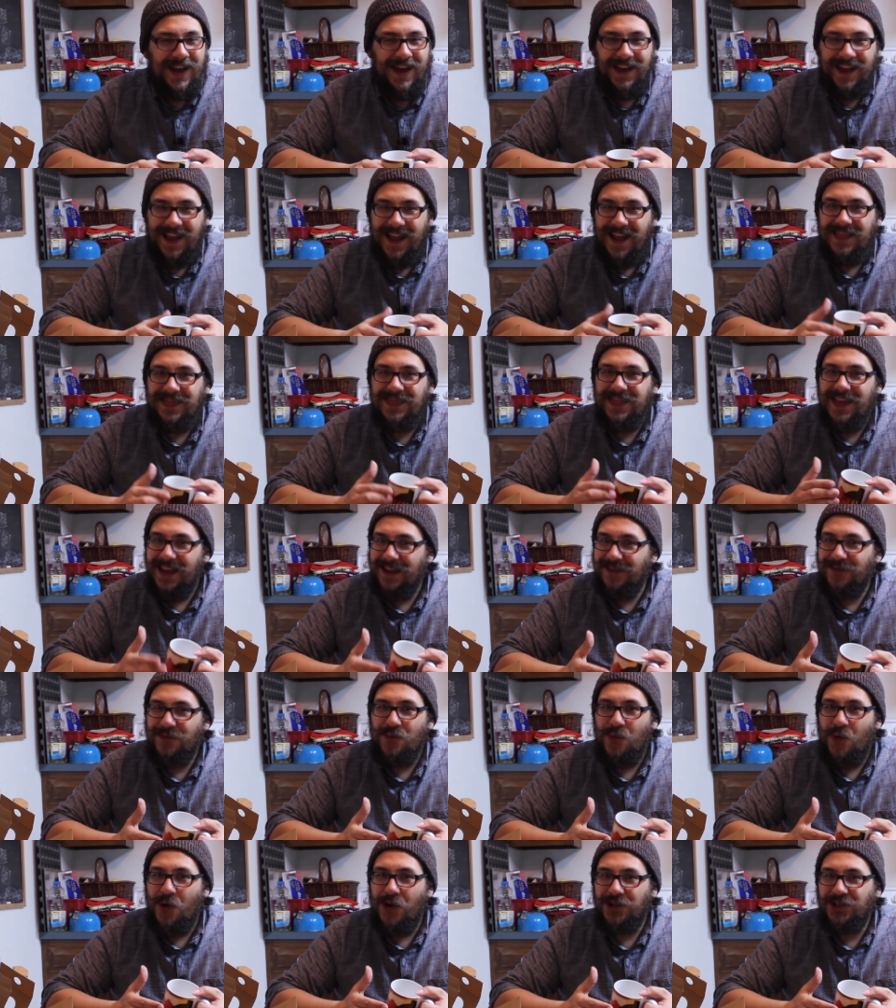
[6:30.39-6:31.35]
Again, thanks
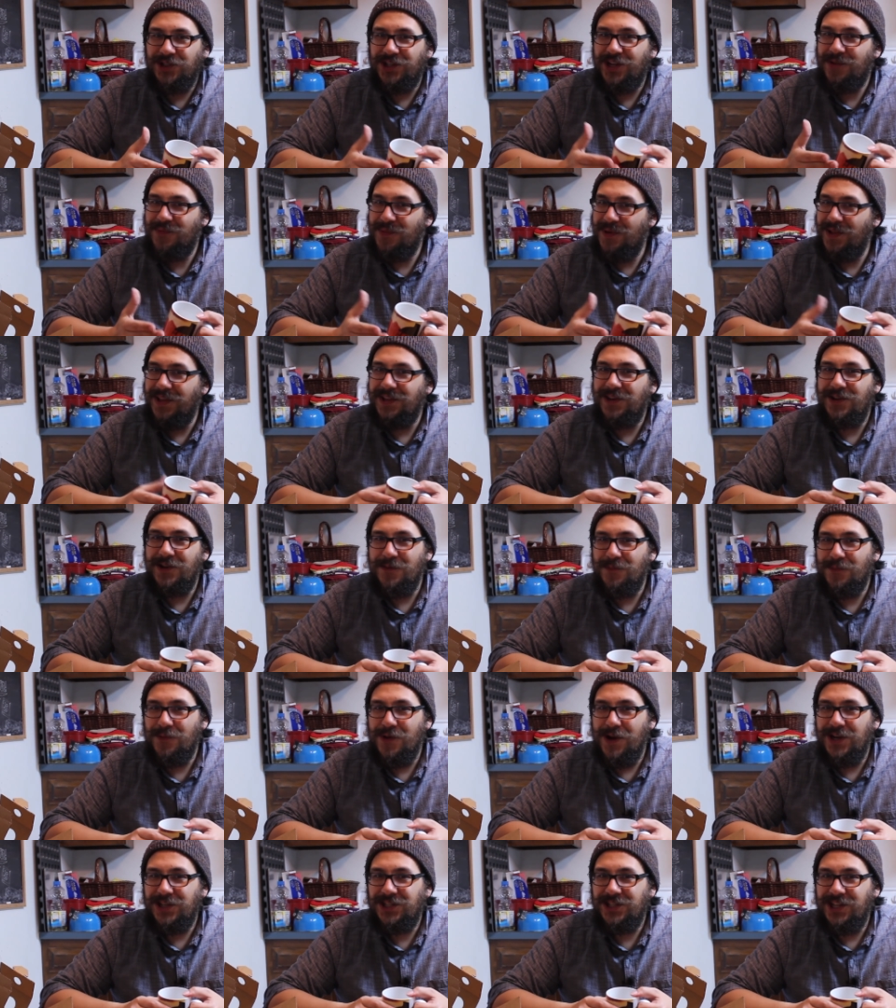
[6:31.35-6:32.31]
for watching. I really do
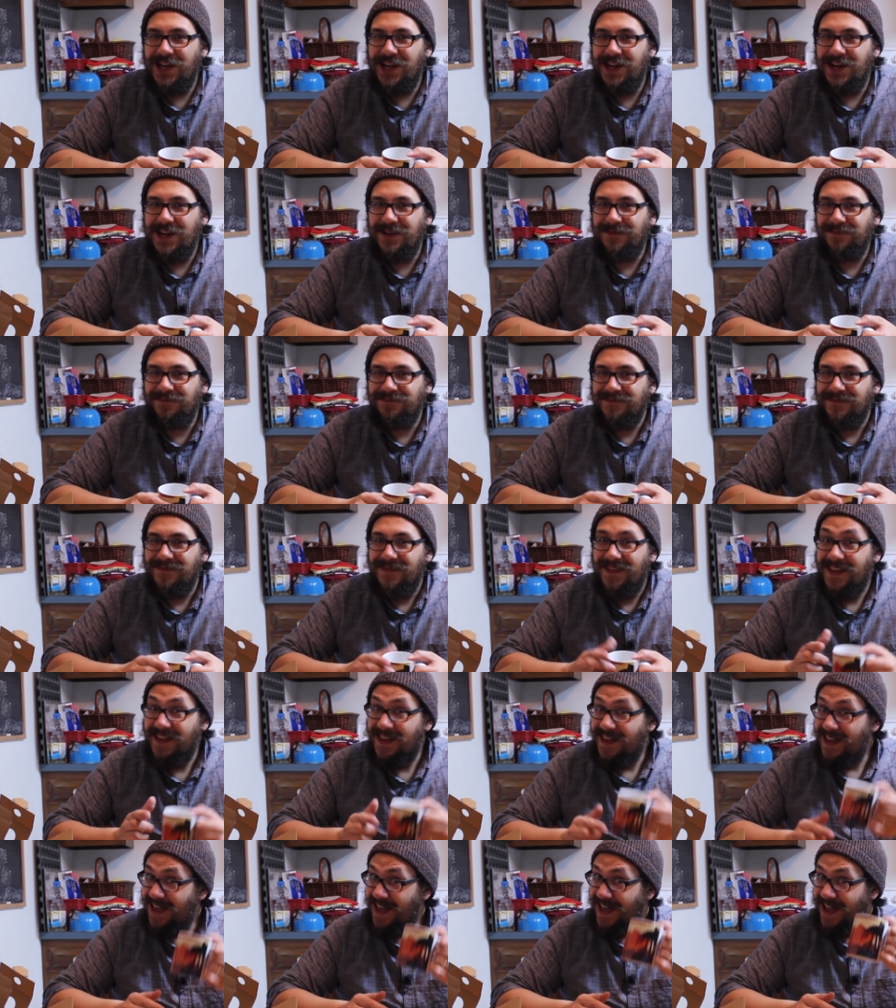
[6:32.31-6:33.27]
appreciate it.
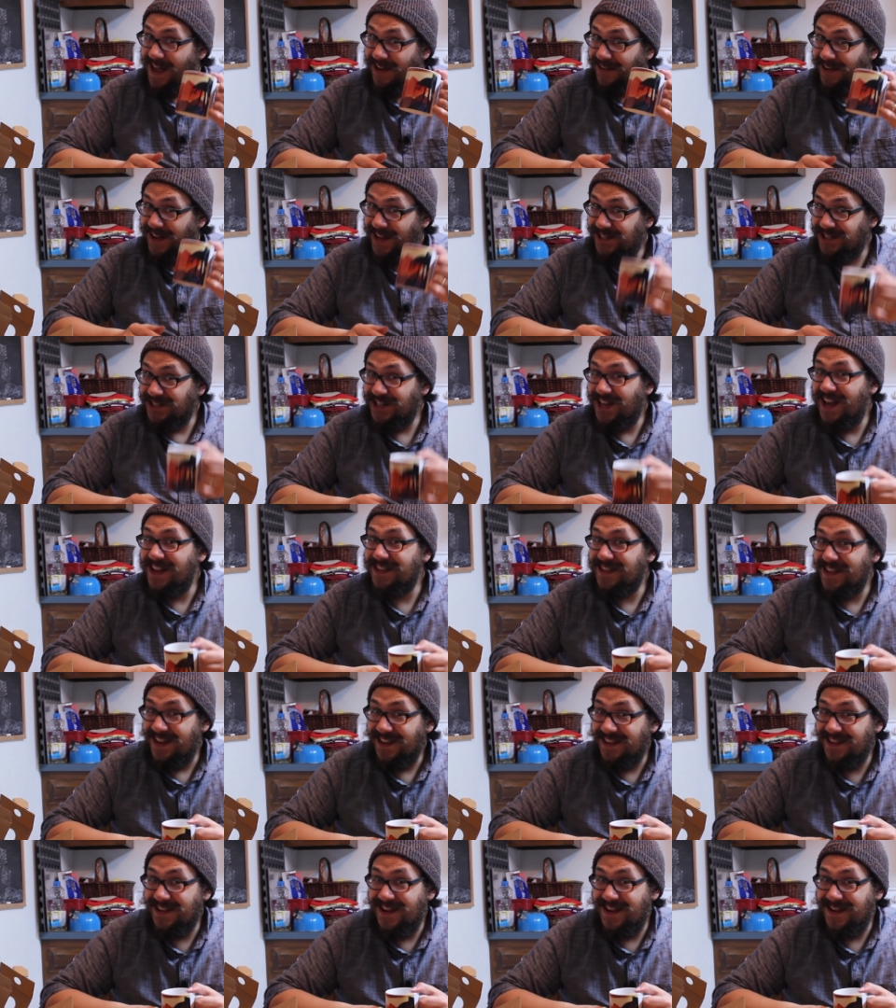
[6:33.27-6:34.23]
I'll catch you guys
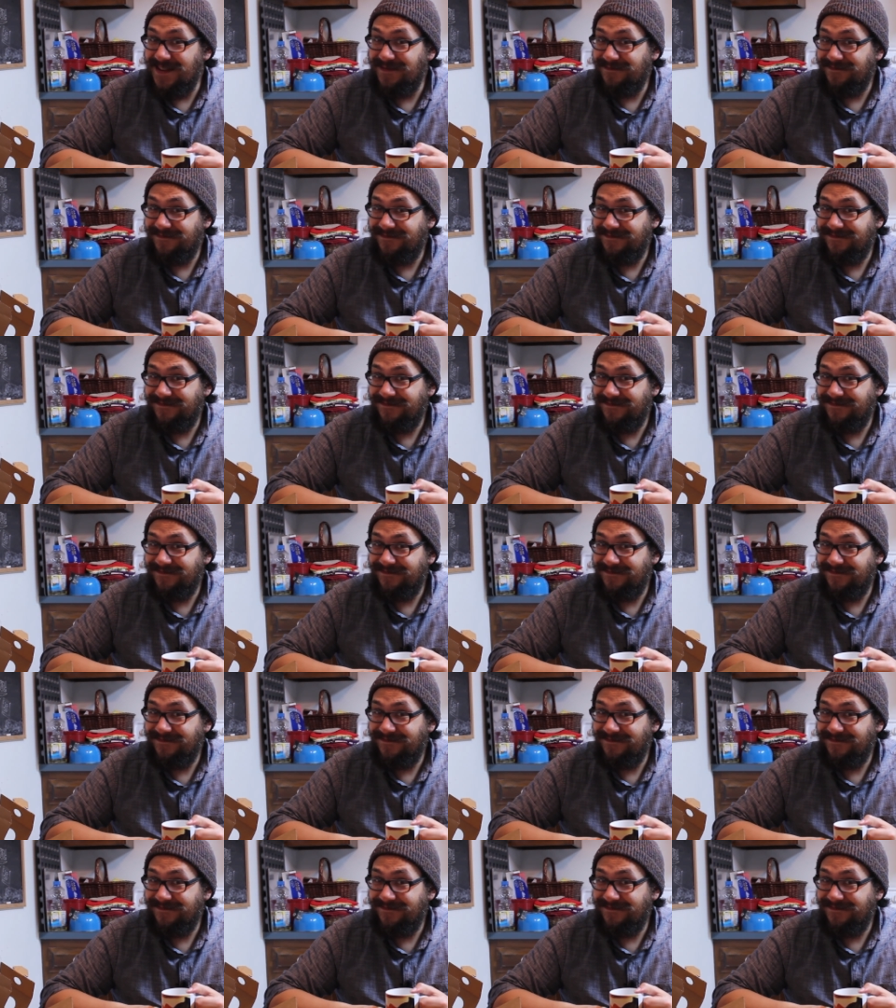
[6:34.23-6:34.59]
next time.